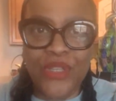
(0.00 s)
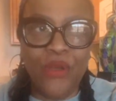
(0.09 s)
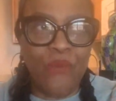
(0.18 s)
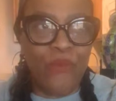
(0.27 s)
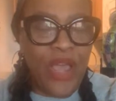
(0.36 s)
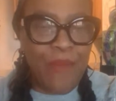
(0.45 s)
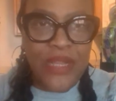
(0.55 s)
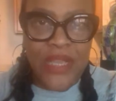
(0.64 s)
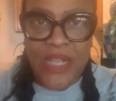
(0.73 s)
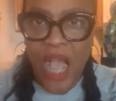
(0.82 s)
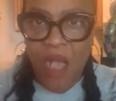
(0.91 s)
When I'm in a
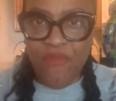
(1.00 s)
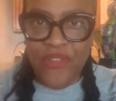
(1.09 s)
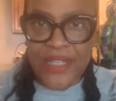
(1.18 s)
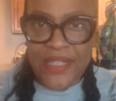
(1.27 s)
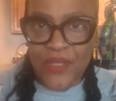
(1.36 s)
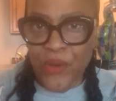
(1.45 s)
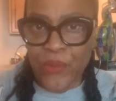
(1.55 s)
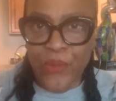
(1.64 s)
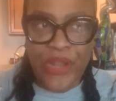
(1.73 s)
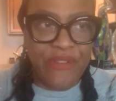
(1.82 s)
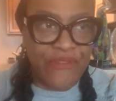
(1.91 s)
conflict or
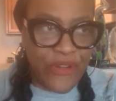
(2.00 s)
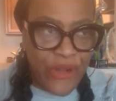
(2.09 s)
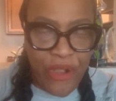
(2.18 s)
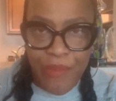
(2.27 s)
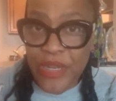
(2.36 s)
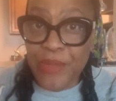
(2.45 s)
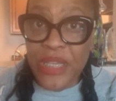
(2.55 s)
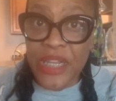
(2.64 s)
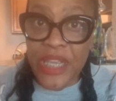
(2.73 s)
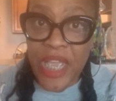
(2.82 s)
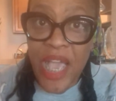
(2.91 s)
whatever, I'm in a
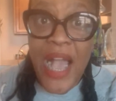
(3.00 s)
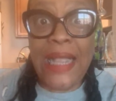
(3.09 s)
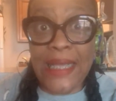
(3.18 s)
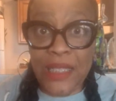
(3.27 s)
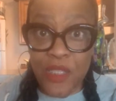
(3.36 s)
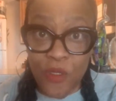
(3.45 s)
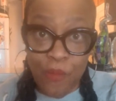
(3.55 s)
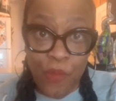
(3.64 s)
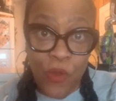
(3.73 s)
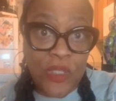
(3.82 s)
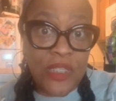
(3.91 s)
meeting, I get those
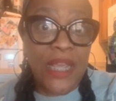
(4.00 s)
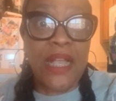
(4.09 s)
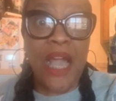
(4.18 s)
balls, and